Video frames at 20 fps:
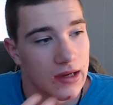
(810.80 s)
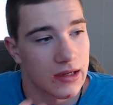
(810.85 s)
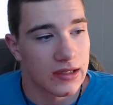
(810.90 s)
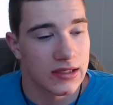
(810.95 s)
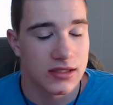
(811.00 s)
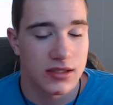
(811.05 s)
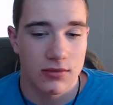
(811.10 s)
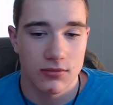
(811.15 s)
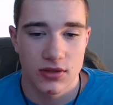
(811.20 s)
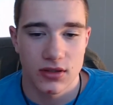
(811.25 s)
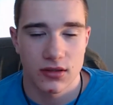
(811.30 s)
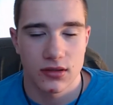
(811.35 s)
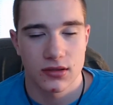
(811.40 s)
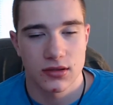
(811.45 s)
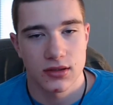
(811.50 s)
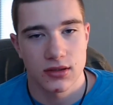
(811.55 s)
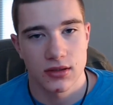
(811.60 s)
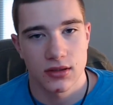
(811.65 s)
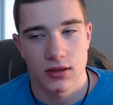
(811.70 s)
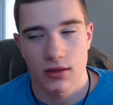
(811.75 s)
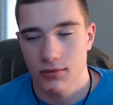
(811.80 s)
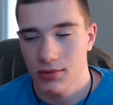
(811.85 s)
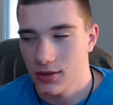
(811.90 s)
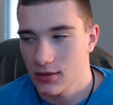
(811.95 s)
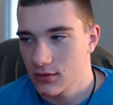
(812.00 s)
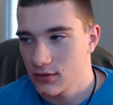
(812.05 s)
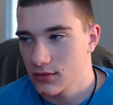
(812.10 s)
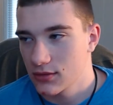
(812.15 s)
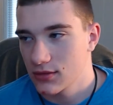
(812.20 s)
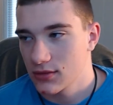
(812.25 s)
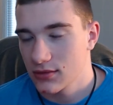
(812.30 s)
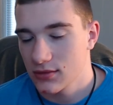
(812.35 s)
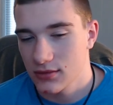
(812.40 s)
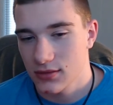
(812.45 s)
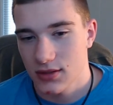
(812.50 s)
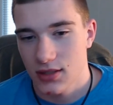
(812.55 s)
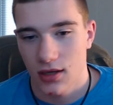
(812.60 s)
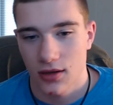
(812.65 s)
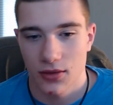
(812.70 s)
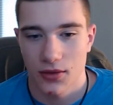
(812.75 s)
His computer's about
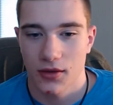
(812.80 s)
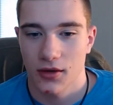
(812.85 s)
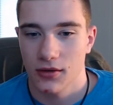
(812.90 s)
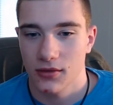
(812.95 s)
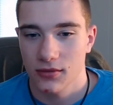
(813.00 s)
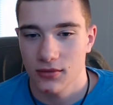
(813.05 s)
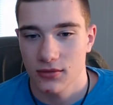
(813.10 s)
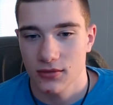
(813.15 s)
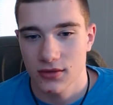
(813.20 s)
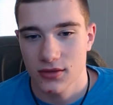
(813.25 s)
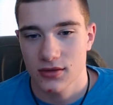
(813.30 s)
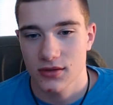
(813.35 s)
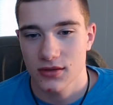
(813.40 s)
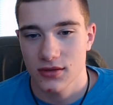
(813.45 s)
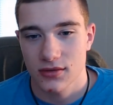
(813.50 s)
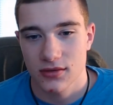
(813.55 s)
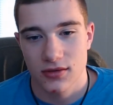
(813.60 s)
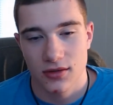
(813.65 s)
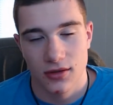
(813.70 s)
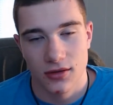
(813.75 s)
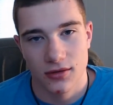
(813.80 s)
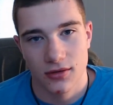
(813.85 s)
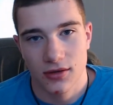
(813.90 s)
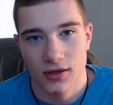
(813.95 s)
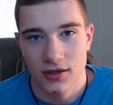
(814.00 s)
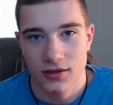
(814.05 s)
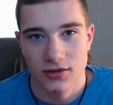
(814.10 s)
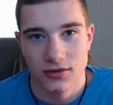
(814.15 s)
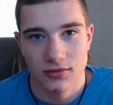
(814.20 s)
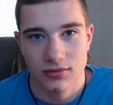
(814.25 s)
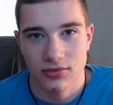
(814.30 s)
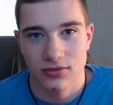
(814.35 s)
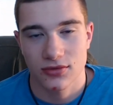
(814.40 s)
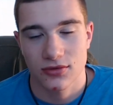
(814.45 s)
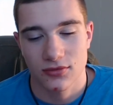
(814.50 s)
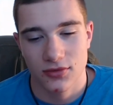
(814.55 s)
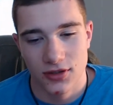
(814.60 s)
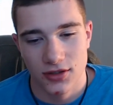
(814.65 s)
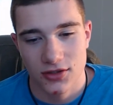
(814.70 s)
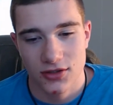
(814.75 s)
done though, so I
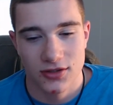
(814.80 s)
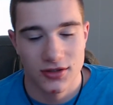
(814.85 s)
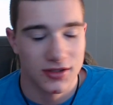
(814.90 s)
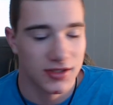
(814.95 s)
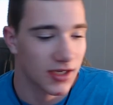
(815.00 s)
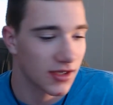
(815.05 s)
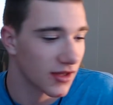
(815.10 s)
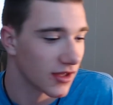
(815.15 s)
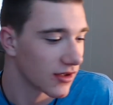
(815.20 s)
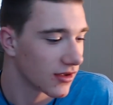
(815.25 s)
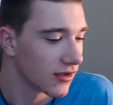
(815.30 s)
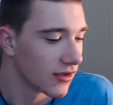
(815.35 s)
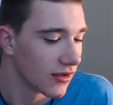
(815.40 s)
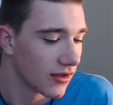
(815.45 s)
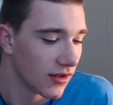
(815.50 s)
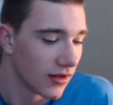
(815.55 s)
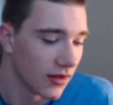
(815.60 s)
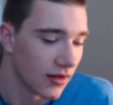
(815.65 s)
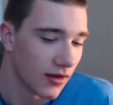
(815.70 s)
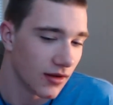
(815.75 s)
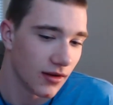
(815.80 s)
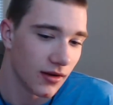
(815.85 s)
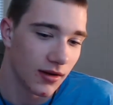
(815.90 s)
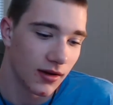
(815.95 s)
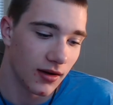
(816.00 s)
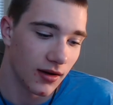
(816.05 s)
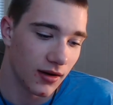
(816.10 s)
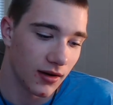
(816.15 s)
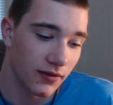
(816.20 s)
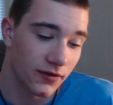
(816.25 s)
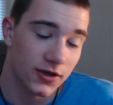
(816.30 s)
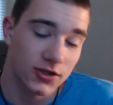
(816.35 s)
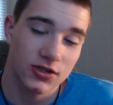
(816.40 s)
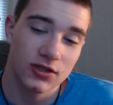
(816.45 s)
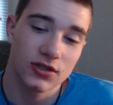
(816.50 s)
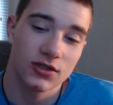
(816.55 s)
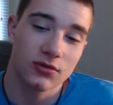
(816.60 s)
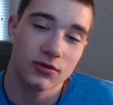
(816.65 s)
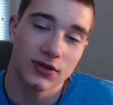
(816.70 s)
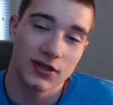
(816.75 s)
really shouldn't say that.
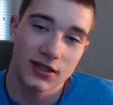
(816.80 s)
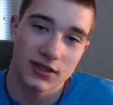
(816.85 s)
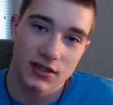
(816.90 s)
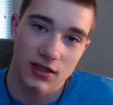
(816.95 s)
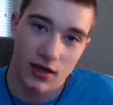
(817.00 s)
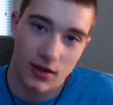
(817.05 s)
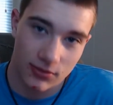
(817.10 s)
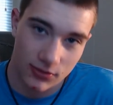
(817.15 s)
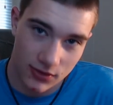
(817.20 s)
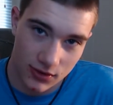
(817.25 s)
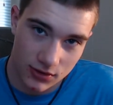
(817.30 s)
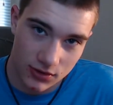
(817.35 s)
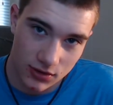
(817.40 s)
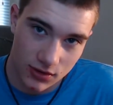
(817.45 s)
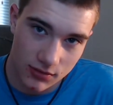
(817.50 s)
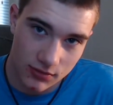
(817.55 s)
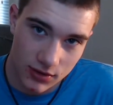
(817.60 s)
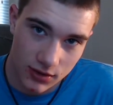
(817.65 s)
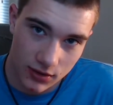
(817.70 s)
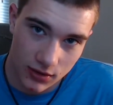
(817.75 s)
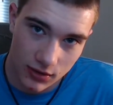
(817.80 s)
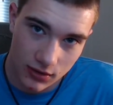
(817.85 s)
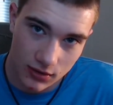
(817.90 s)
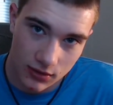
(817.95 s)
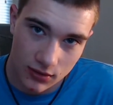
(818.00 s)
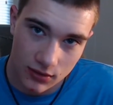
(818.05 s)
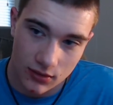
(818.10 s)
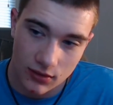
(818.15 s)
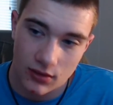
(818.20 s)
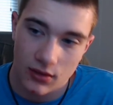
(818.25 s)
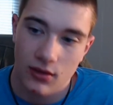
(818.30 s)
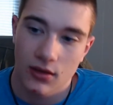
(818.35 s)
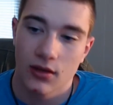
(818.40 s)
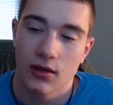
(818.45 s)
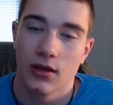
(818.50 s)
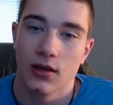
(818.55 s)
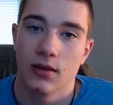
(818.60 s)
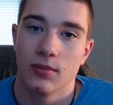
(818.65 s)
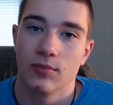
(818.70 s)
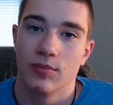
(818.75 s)
Eventually you will need to upgrade your computer,
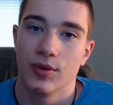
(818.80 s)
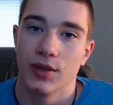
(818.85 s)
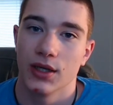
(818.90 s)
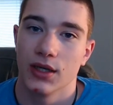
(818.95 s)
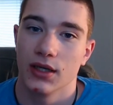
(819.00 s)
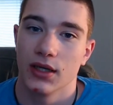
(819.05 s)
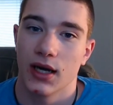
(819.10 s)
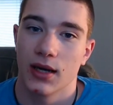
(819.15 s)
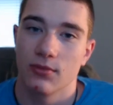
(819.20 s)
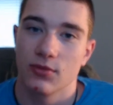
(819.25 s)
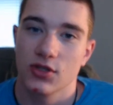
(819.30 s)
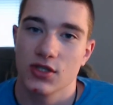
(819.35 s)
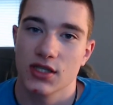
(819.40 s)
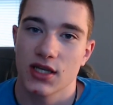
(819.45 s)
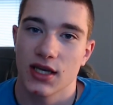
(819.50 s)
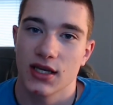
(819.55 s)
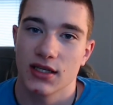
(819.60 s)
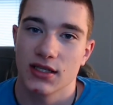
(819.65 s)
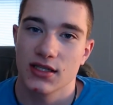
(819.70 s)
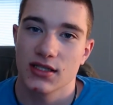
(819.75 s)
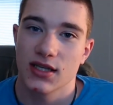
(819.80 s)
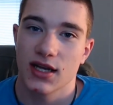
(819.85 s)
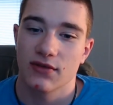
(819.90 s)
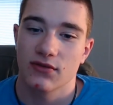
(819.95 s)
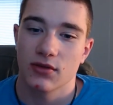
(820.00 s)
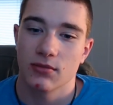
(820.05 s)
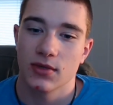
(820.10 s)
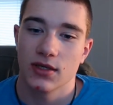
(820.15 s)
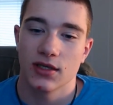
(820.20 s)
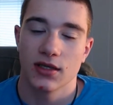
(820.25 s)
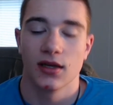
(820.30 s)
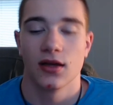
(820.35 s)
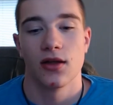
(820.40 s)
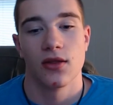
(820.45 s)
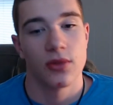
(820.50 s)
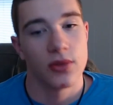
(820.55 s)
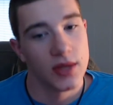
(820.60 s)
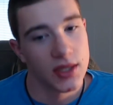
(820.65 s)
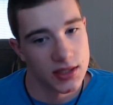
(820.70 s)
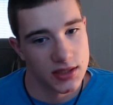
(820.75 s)
but I'm just saying it doesn't have to be
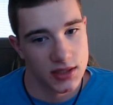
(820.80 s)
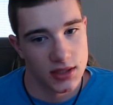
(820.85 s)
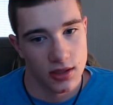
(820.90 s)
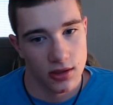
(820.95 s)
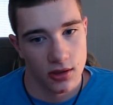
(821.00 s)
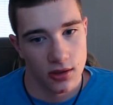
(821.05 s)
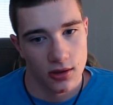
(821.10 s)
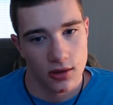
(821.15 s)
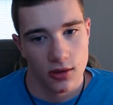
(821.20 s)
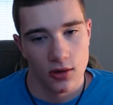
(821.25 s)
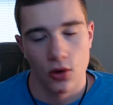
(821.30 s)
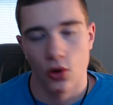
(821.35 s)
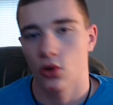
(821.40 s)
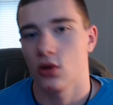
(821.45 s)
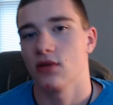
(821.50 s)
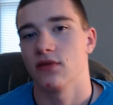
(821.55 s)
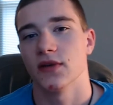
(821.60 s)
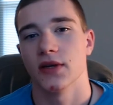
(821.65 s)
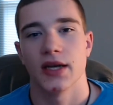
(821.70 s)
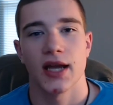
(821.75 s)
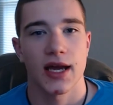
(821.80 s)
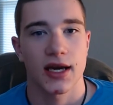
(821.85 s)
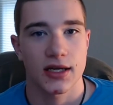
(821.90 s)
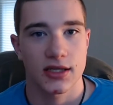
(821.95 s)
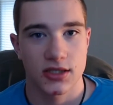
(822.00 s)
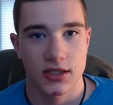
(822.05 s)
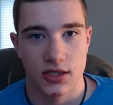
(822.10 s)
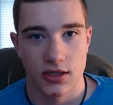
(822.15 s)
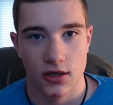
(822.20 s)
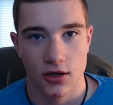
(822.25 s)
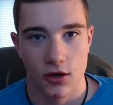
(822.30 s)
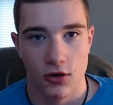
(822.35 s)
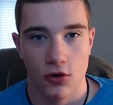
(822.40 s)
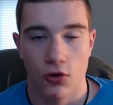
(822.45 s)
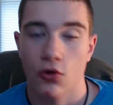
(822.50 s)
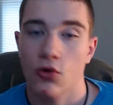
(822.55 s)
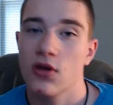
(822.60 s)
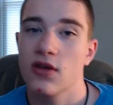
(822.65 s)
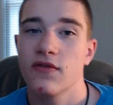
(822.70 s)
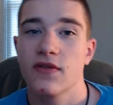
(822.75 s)
this year, or even next year,
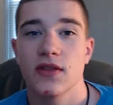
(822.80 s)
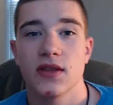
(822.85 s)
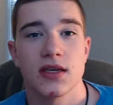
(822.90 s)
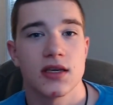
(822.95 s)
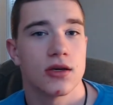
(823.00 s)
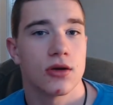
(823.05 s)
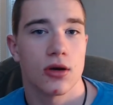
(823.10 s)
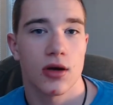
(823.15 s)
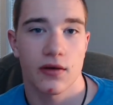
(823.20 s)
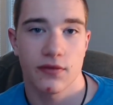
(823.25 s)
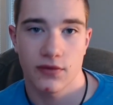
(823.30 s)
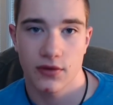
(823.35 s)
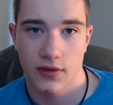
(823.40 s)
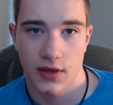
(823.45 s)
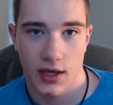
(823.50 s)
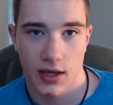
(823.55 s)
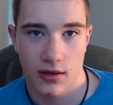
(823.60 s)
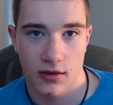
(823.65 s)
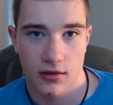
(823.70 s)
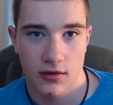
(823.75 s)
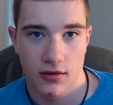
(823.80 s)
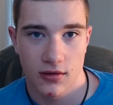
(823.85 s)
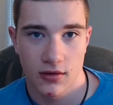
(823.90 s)
or even the year after that,